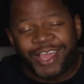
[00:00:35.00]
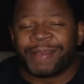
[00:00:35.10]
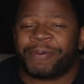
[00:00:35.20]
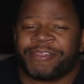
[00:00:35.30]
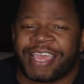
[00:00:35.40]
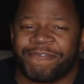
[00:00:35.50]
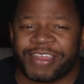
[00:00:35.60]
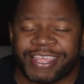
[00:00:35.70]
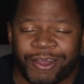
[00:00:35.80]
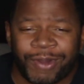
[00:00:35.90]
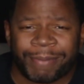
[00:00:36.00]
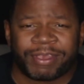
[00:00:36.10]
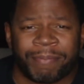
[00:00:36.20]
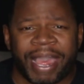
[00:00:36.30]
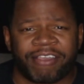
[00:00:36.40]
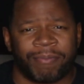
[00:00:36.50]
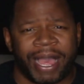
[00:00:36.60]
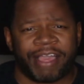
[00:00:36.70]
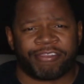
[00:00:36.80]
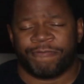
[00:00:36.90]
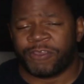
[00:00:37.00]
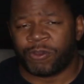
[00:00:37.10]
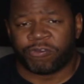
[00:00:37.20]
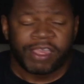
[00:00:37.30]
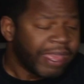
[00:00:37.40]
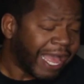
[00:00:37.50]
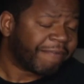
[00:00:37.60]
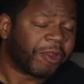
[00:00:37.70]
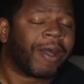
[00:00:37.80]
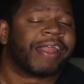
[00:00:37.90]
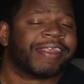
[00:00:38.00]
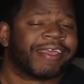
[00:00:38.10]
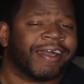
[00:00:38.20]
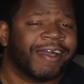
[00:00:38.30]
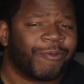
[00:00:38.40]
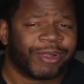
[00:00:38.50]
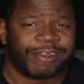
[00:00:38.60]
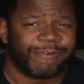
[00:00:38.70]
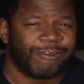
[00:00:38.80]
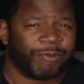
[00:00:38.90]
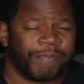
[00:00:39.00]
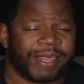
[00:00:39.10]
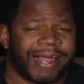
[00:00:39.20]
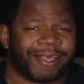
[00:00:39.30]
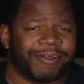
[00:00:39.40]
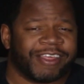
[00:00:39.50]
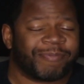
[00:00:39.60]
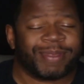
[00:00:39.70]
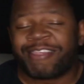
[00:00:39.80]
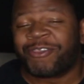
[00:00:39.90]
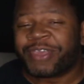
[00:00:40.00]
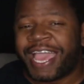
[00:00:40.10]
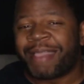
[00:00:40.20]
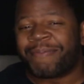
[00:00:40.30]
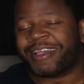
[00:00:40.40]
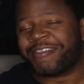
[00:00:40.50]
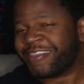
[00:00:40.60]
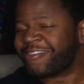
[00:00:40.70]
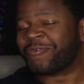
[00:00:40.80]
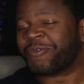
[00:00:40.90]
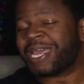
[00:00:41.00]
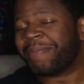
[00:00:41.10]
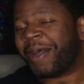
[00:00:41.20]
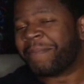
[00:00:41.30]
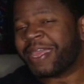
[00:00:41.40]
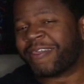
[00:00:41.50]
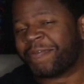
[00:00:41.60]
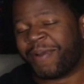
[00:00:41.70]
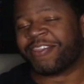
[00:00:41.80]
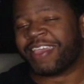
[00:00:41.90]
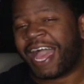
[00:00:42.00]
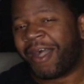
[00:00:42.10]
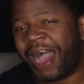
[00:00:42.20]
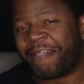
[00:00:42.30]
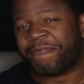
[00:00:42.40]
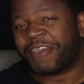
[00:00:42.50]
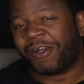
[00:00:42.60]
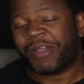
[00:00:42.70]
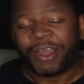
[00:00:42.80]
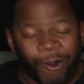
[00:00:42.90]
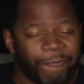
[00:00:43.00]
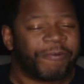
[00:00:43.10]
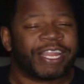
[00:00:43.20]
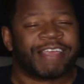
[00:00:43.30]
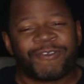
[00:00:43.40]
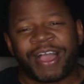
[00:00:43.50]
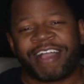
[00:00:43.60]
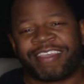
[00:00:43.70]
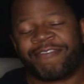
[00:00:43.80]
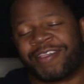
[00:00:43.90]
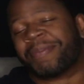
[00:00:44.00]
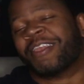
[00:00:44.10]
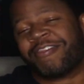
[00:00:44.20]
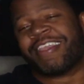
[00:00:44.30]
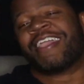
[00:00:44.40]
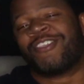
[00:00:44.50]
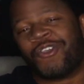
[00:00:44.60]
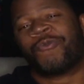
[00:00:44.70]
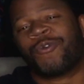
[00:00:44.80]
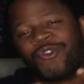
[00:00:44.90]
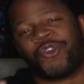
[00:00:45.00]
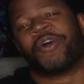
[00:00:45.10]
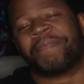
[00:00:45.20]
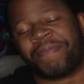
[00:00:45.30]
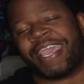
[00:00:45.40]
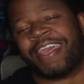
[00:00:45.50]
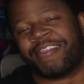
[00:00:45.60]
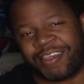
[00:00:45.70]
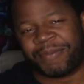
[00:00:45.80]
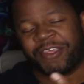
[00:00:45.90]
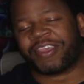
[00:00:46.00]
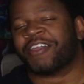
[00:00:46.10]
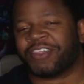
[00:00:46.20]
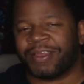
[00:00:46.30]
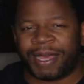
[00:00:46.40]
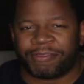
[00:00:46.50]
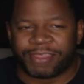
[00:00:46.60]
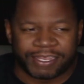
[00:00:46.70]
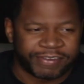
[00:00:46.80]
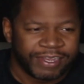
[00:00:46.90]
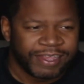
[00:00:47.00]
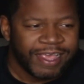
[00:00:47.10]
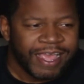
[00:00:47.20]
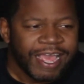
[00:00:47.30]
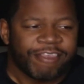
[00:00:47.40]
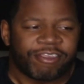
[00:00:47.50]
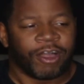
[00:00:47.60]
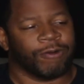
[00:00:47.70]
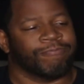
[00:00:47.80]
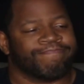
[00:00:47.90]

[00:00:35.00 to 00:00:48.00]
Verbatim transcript: to put that video up to maximize the views. I have no idea what the views will be like on this, but that's okay because this is really about me expressing how I feel, and hopefully, if you guys have something to say, you will join me in some discussion about this. So,